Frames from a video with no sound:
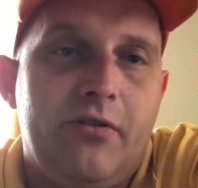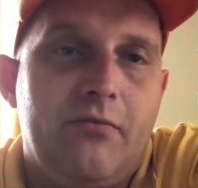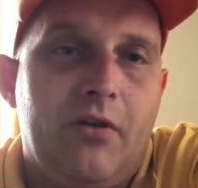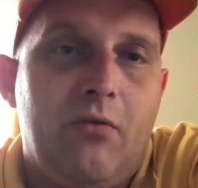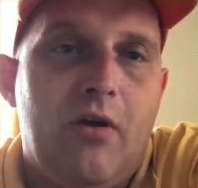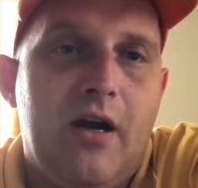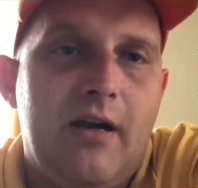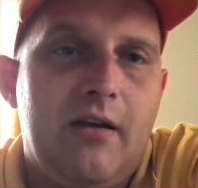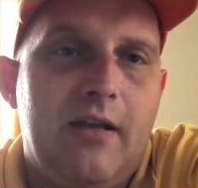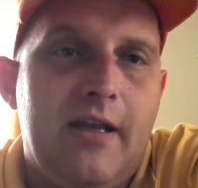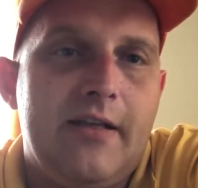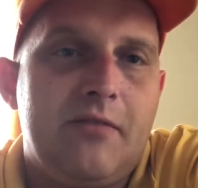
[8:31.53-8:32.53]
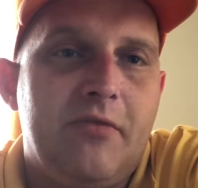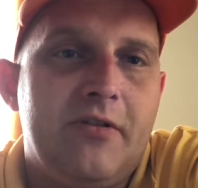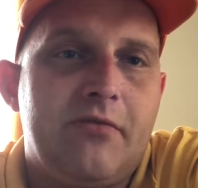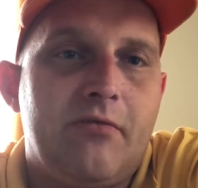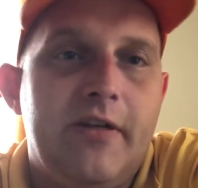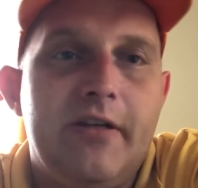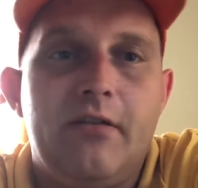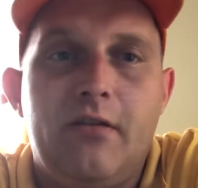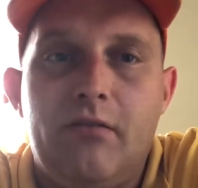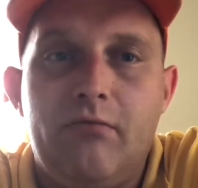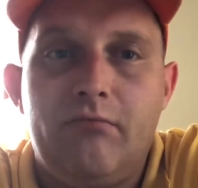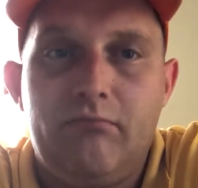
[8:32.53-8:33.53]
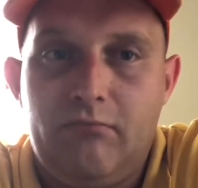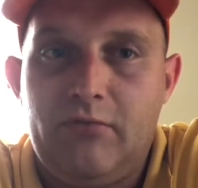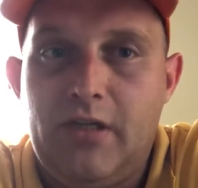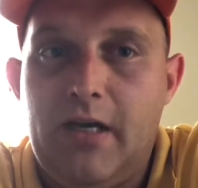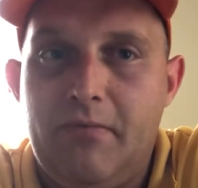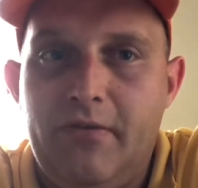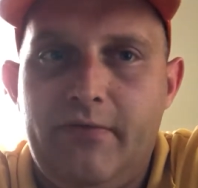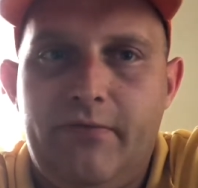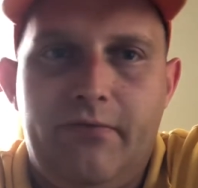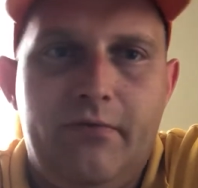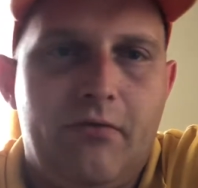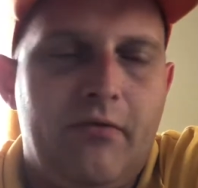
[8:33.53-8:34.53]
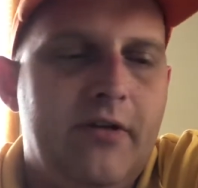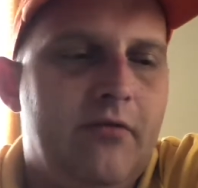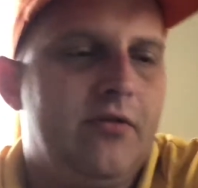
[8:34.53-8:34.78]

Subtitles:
require last month's rent on top of the rental,